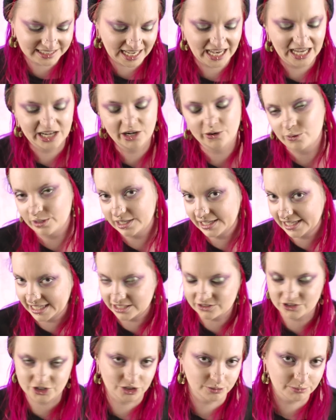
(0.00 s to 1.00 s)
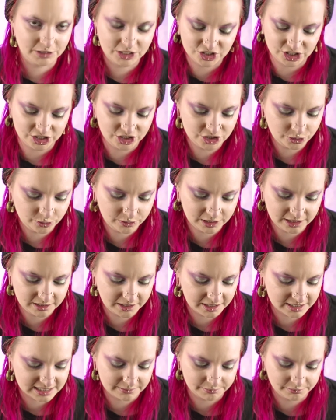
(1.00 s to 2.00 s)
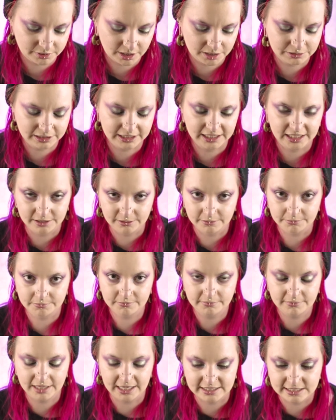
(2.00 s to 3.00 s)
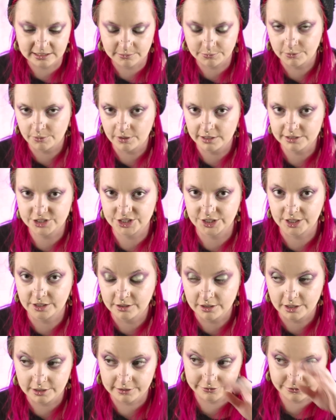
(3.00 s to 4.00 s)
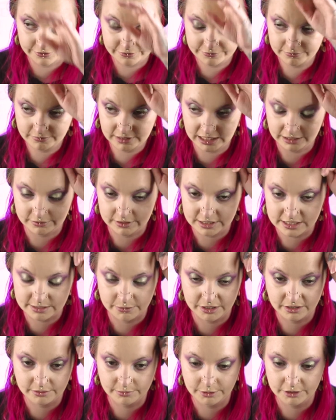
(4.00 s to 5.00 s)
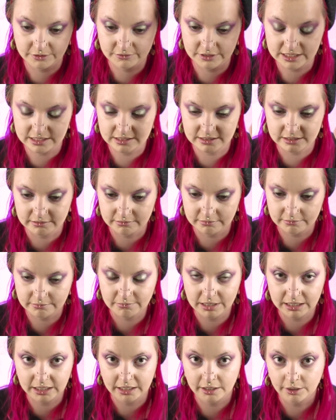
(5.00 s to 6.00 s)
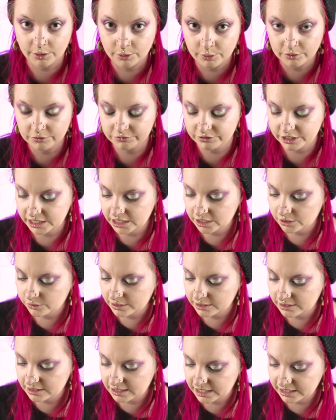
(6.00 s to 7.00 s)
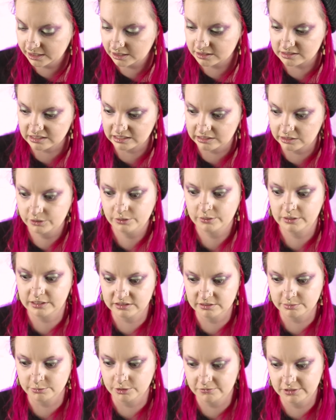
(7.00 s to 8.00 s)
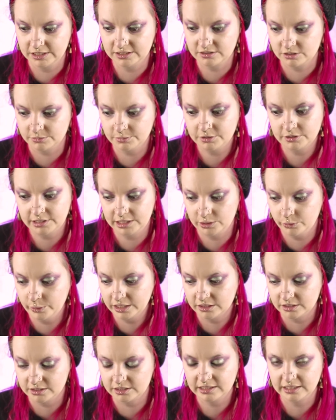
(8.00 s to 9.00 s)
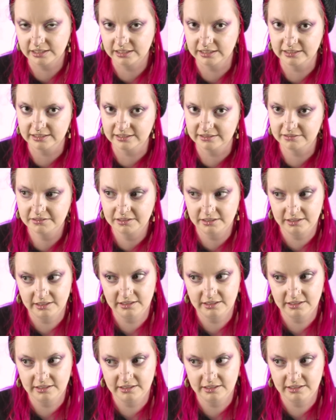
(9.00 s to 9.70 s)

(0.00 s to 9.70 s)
I don't want to get too much into it because I'm probably gonna end up watching a lot of Kevin Smith movies and making a whole video on that, because I know his movies are pretty weird, and